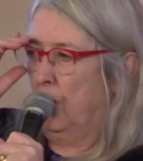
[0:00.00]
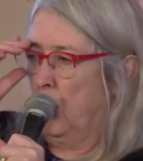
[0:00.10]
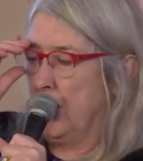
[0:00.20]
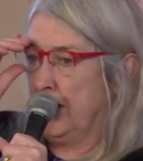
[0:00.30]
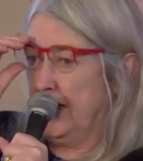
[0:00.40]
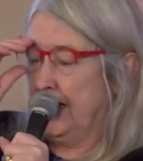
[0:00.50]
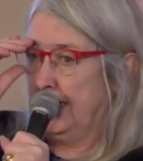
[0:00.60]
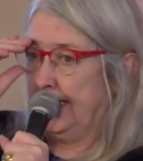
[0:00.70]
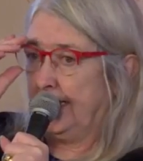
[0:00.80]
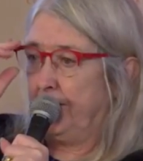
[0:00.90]
One
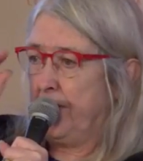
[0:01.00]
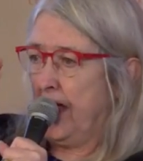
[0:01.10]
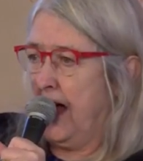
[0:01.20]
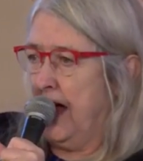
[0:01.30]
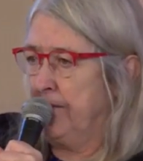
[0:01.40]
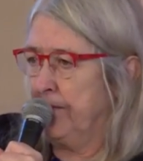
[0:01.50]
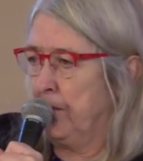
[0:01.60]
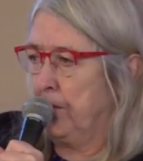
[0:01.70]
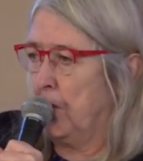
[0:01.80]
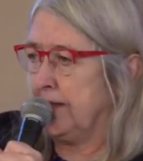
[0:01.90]
is, um,
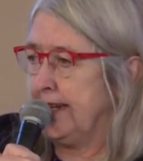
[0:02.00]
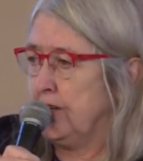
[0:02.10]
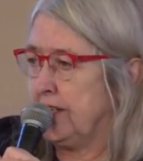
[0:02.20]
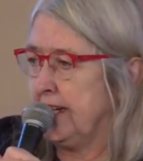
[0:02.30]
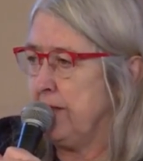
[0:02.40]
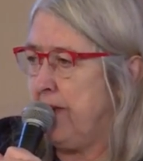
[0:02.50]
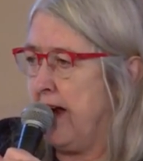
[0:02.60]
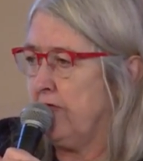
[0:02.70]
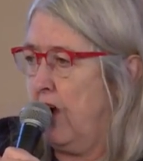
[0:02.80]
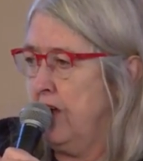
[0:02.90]
what's interesting
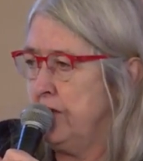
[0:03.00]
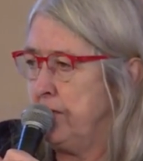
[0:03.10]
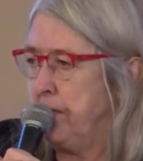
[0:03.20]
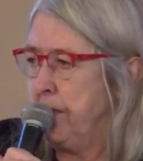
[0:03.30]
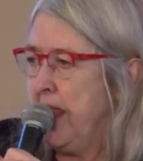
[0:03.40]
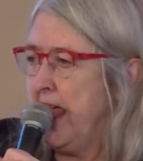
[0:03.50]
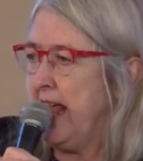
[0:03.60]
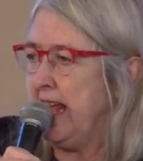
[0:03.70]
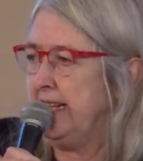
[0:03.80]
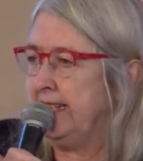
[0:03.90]
about Rome
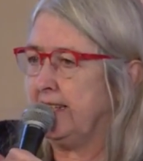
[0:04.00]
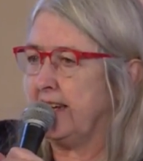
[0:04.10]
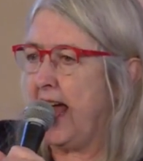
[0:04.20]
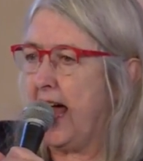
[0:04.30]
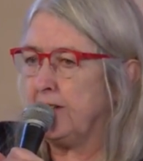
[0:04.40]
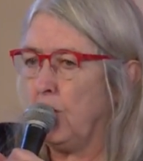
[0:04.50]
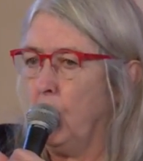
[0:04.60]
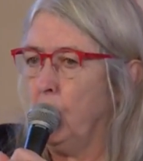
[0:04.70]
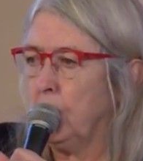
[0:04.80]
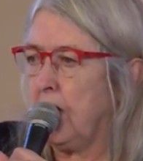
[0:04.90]
is that it has
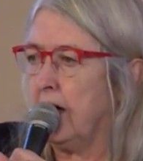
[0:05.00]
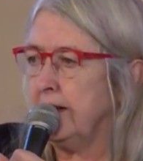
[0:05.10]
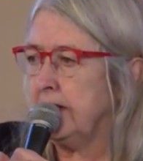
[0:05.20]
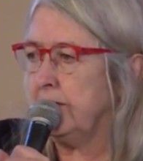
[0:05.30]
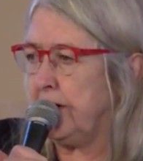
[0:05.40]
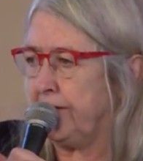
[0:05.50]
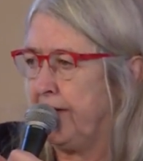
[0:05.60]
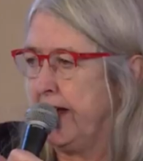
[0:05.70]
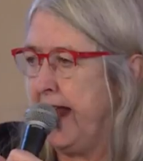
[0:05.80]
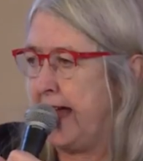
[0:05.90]
all kinds of
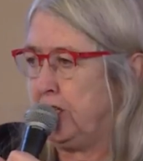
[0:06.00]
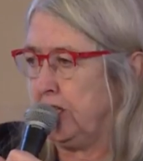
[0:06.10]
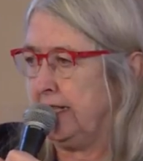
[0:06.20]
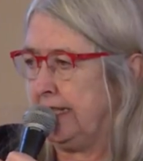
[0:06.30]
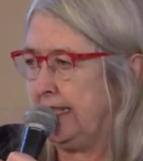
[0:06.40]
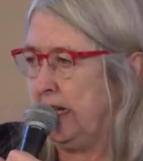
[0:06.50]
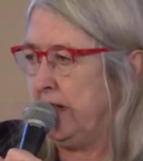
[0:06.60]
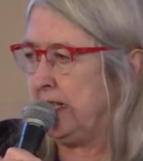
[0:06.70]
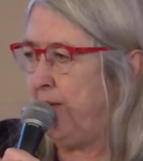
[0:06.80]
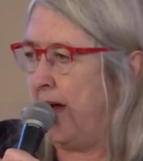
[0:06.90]
different legends of
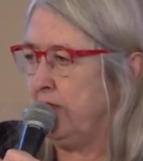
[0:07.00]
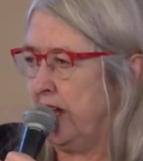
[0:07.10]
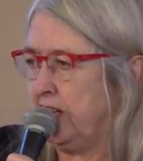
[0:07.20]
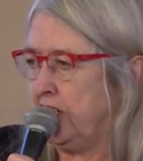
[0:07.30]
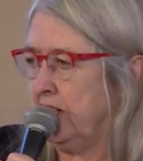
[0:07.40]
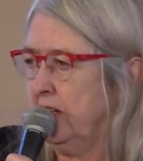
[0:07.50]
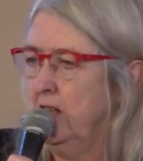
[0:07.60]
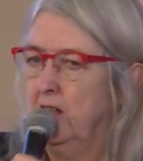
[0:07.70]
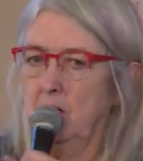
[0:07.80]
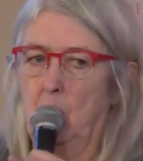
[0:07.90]
its foundation.
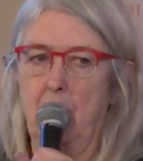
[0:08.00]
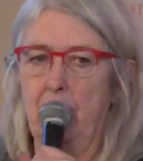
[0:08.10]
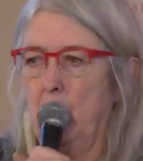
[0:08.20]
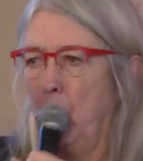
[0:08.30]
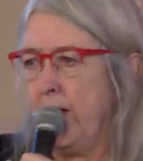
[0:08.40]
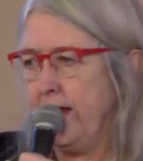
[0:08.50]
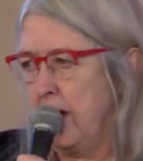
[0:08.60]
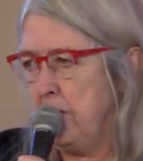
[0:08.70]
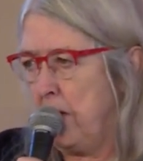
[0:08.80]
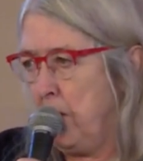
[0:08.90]
The one that we
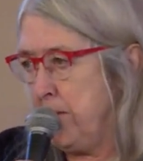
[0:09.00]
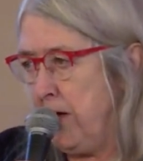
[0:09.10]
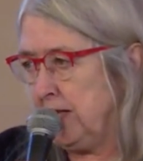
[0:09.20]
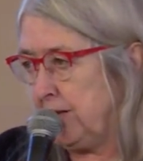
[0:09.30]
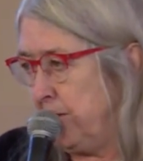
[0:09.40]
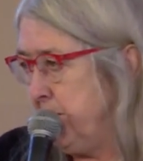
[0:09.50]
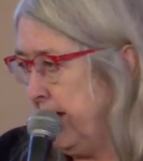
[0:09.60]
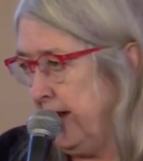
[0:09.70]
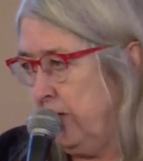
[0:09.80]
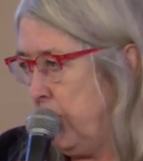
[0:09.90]
know we're most
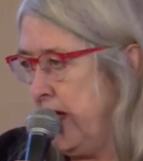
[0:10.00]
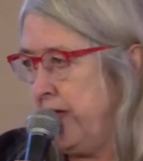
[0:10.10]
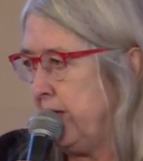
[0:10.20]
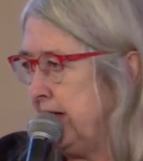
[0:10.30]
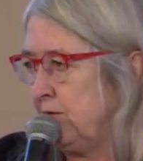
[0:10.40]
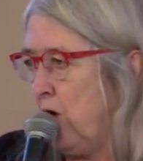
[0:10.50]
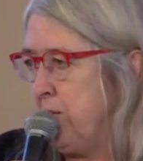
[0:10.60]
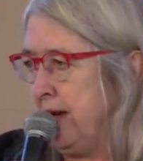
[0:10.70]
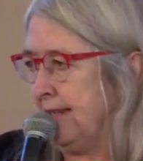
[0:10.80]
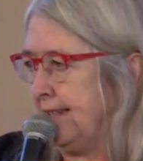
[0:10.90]
familiar with is
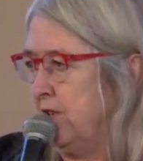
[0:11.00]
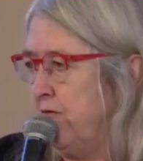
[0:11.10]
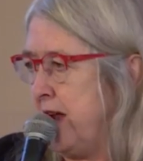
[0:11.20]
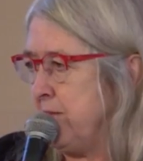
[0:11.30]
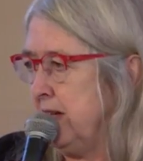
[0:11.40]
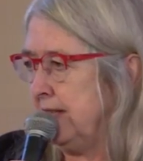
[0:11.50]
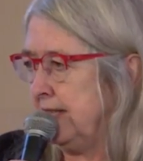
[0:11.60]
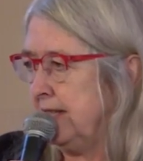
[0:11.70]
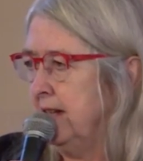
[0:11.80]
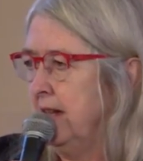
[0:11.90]
Romulus and
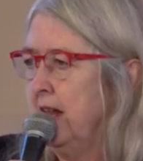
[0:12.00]
Remus.